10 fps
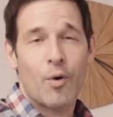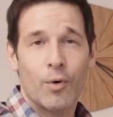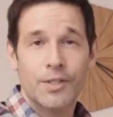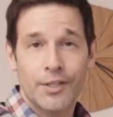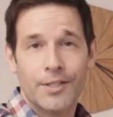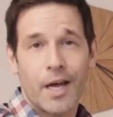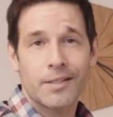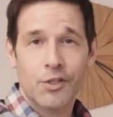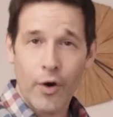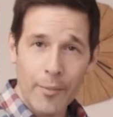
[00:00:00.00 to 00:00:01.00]
once you're done
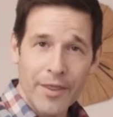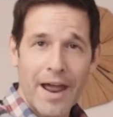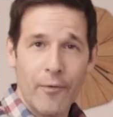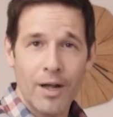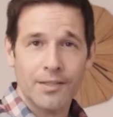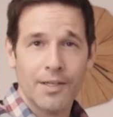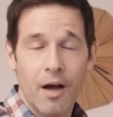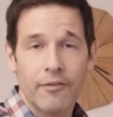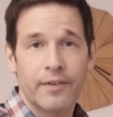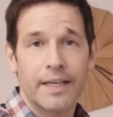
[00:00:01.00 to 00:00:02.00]
scrubbing that rust
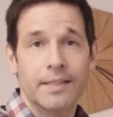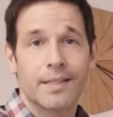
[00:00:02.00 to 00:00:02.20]
off, is